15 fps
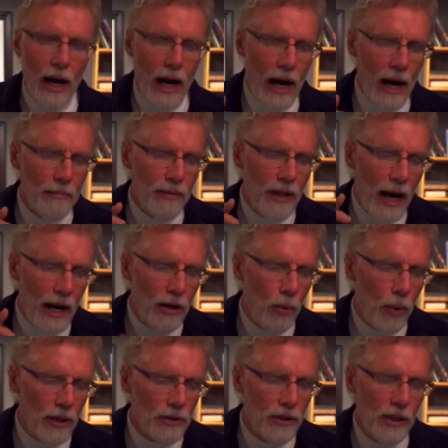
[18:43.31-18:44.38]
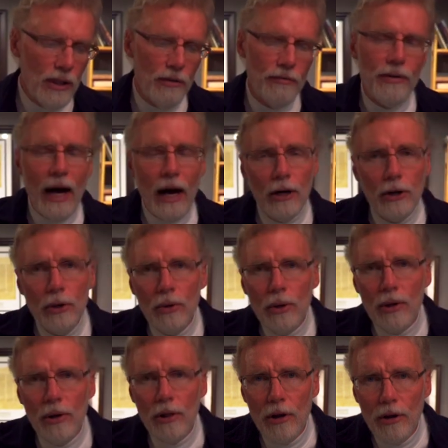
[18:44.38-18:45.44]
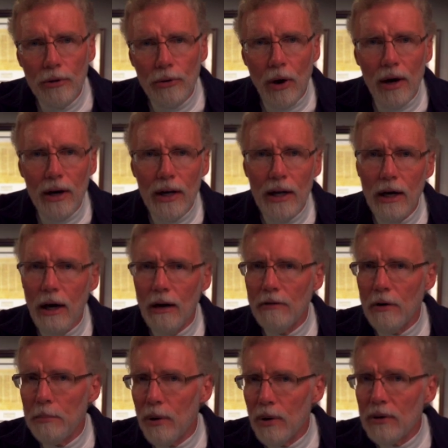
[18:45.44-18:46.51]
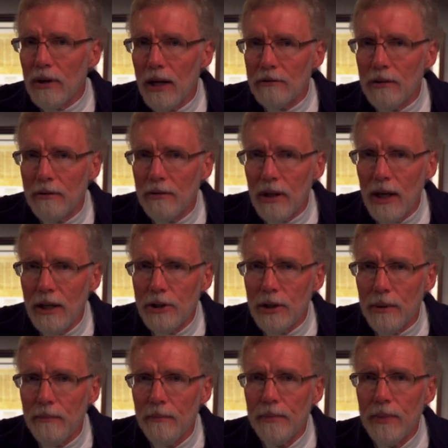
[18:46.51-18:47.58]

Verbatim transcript: I am not questioning the value or the authority of a book like Revelation.